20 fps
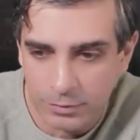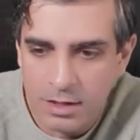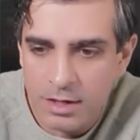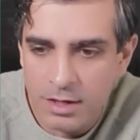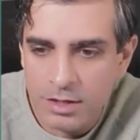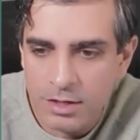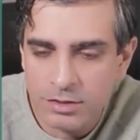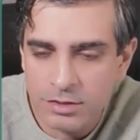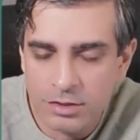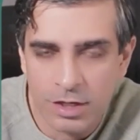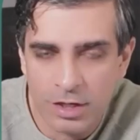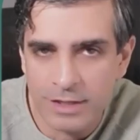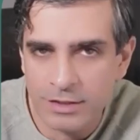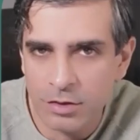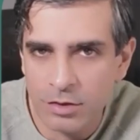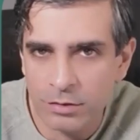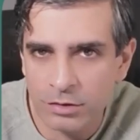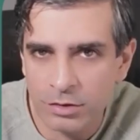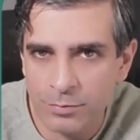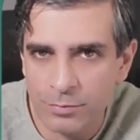So let's go
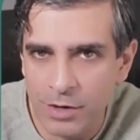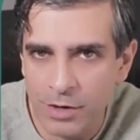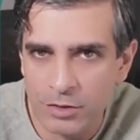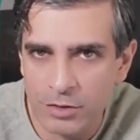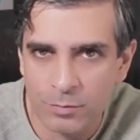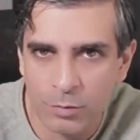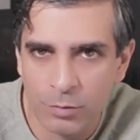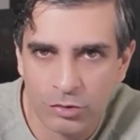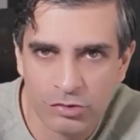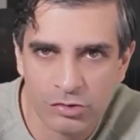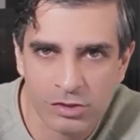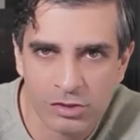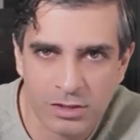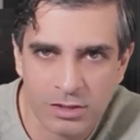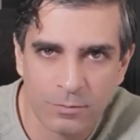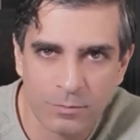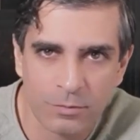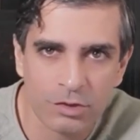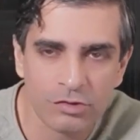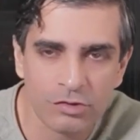into browse modules, and I'm going
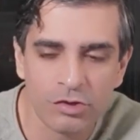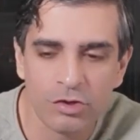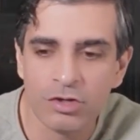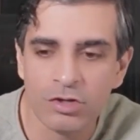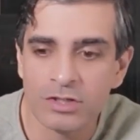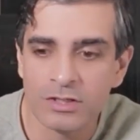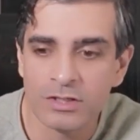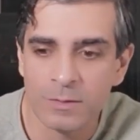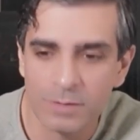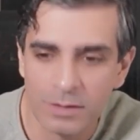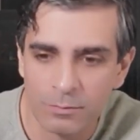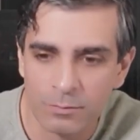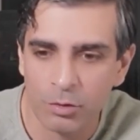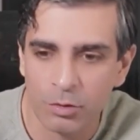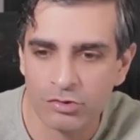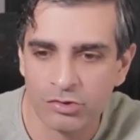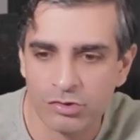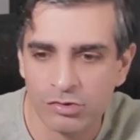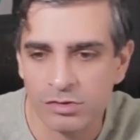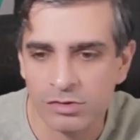to show you some of the
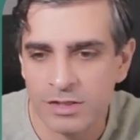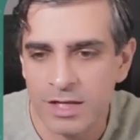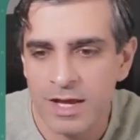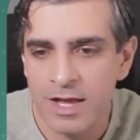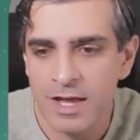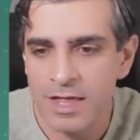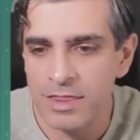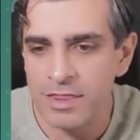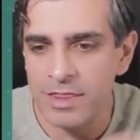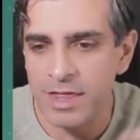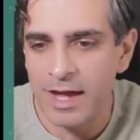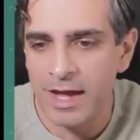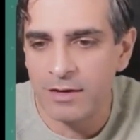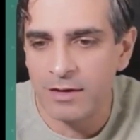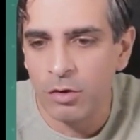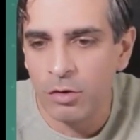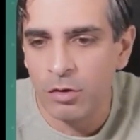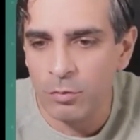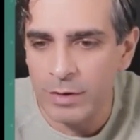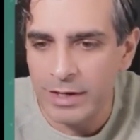modules that
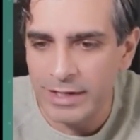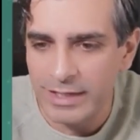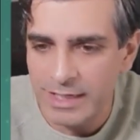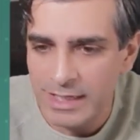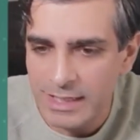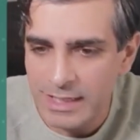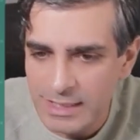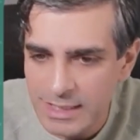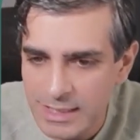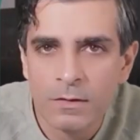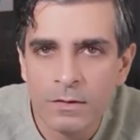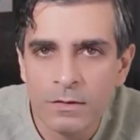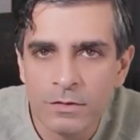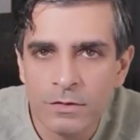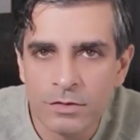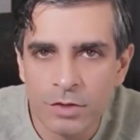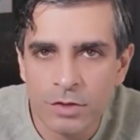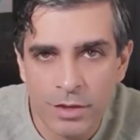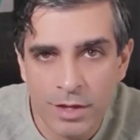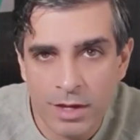already exist. So
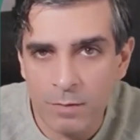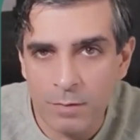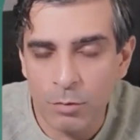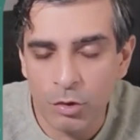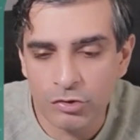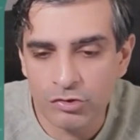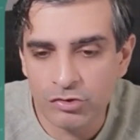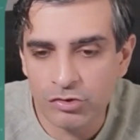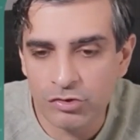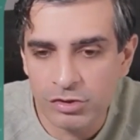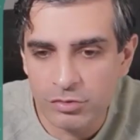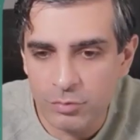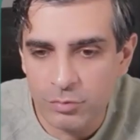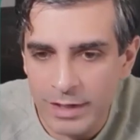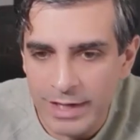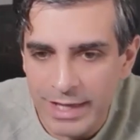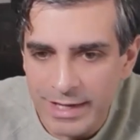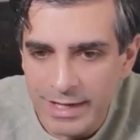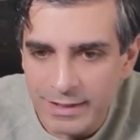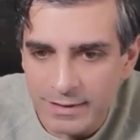there are modules
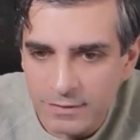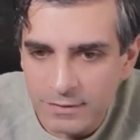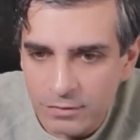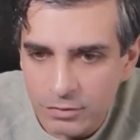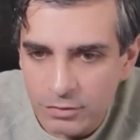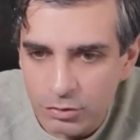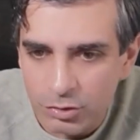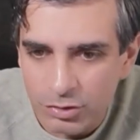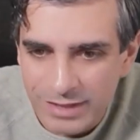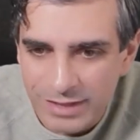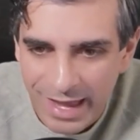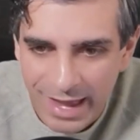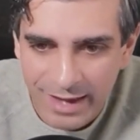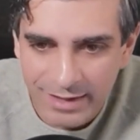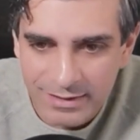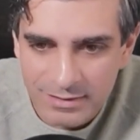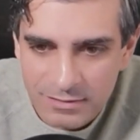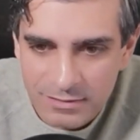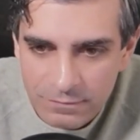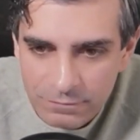related to text,
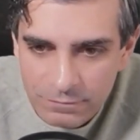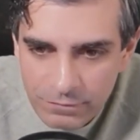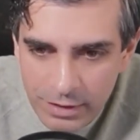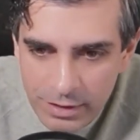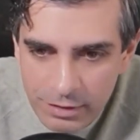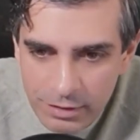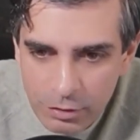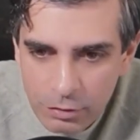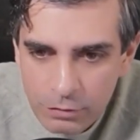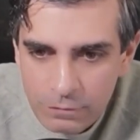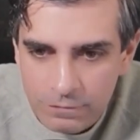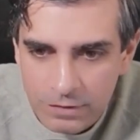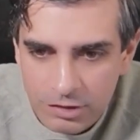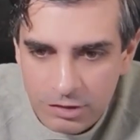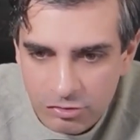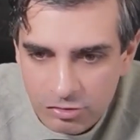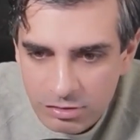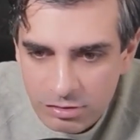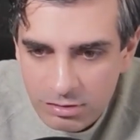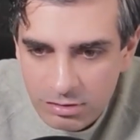video,
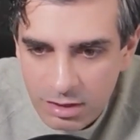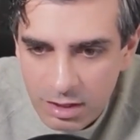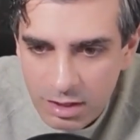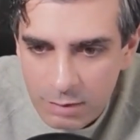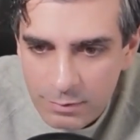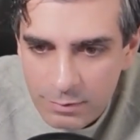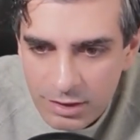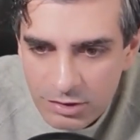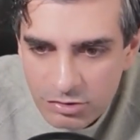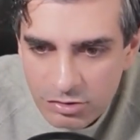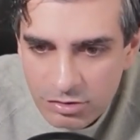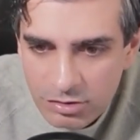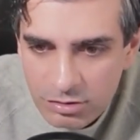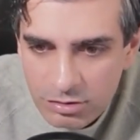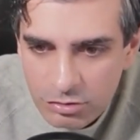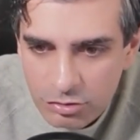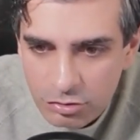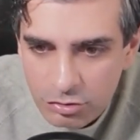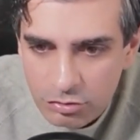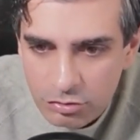vision, image
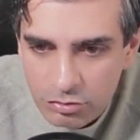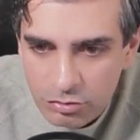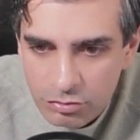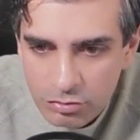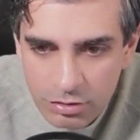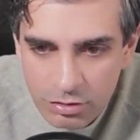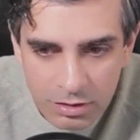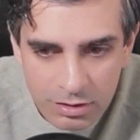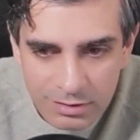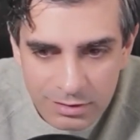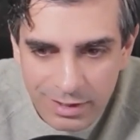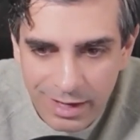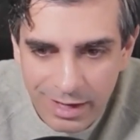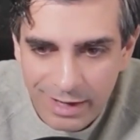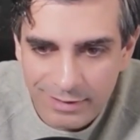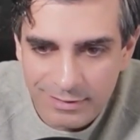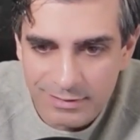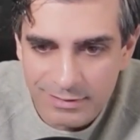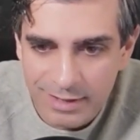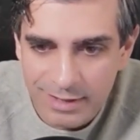to text,
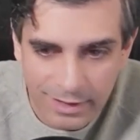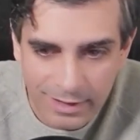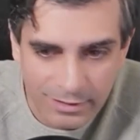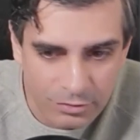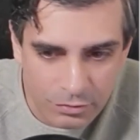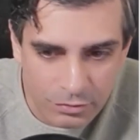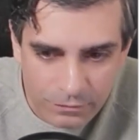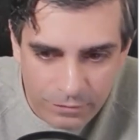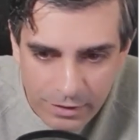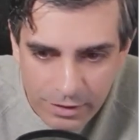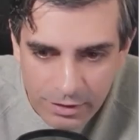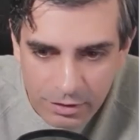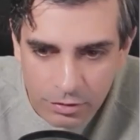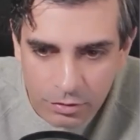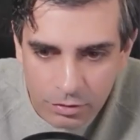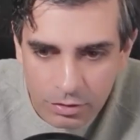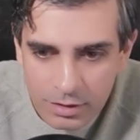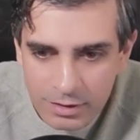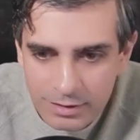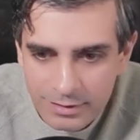text to video,
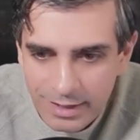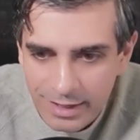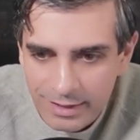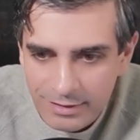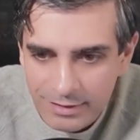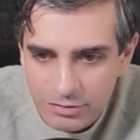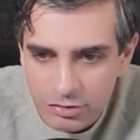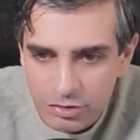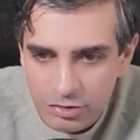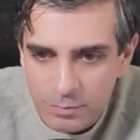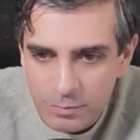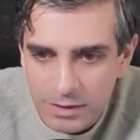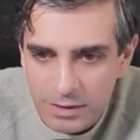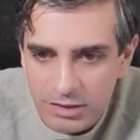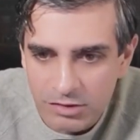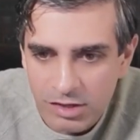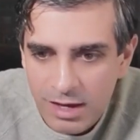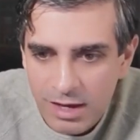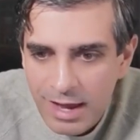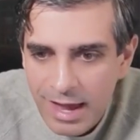text to speech,
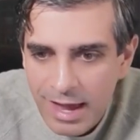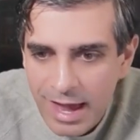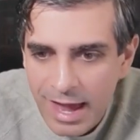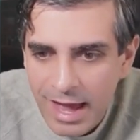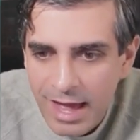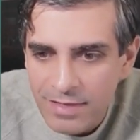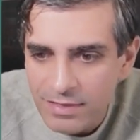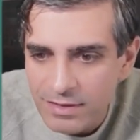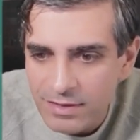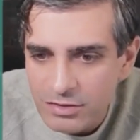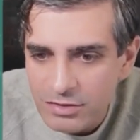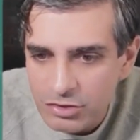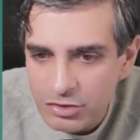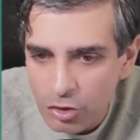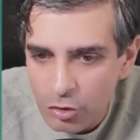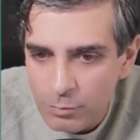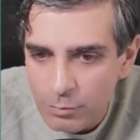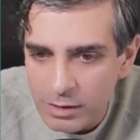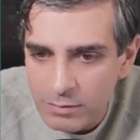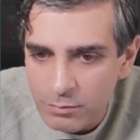and then so
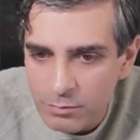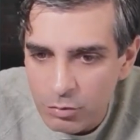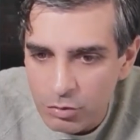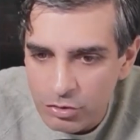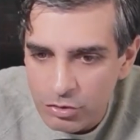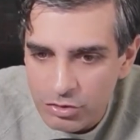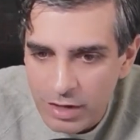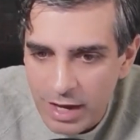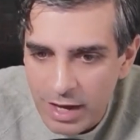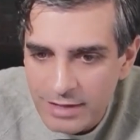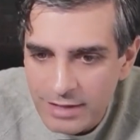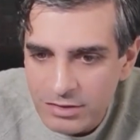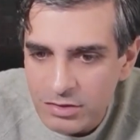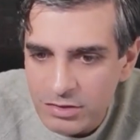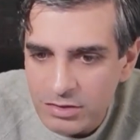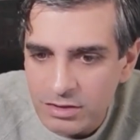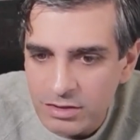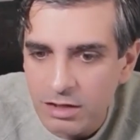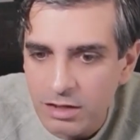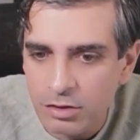many more. So as you
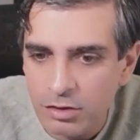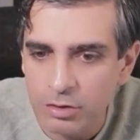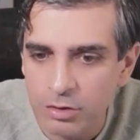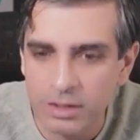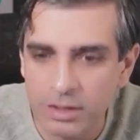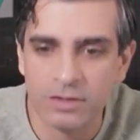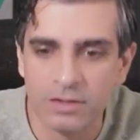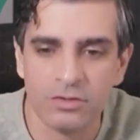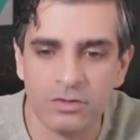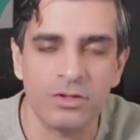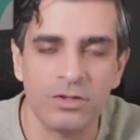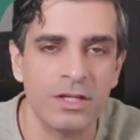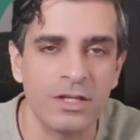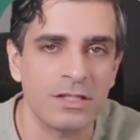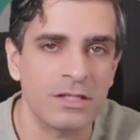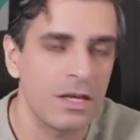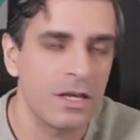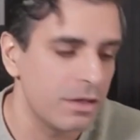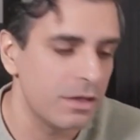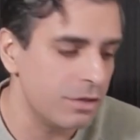start looking through this,
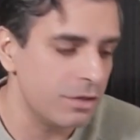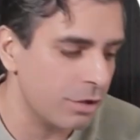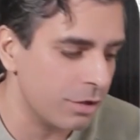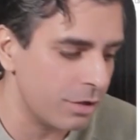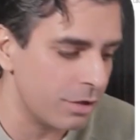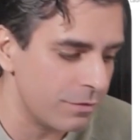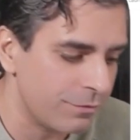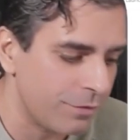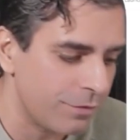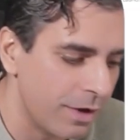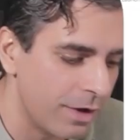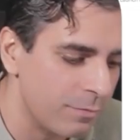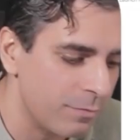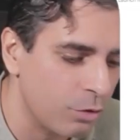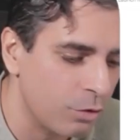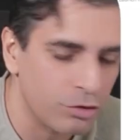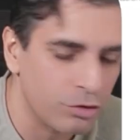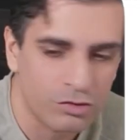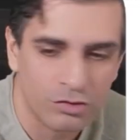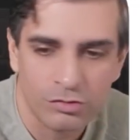you're going to find
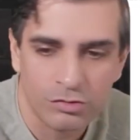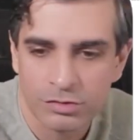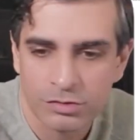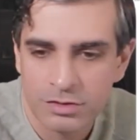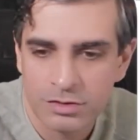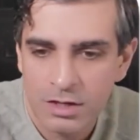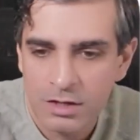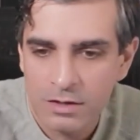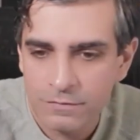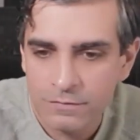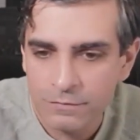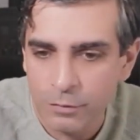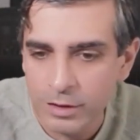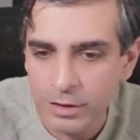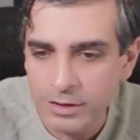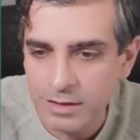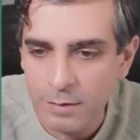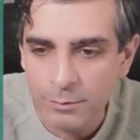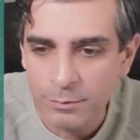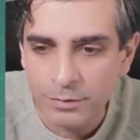modules, for
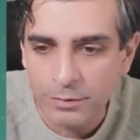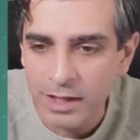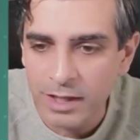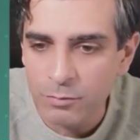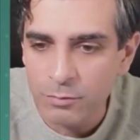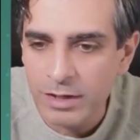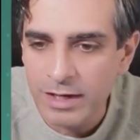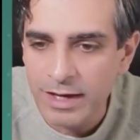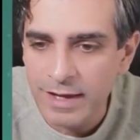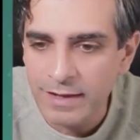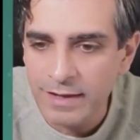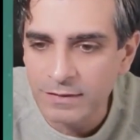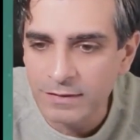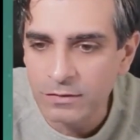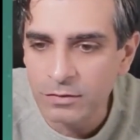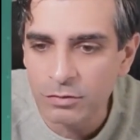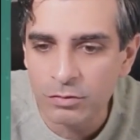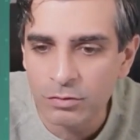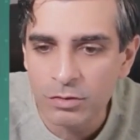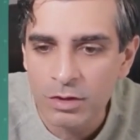example, that relate
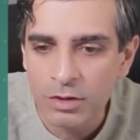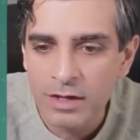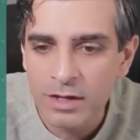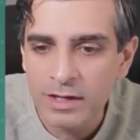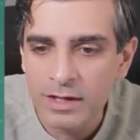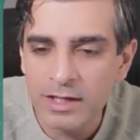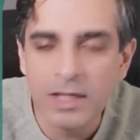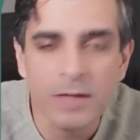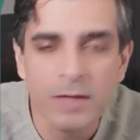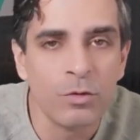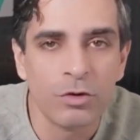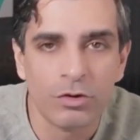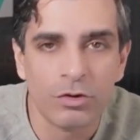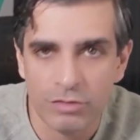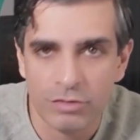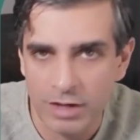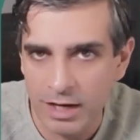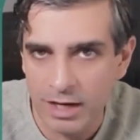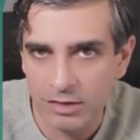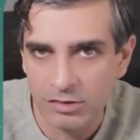to ebook
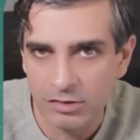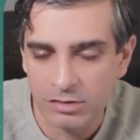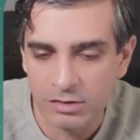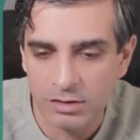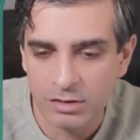creation.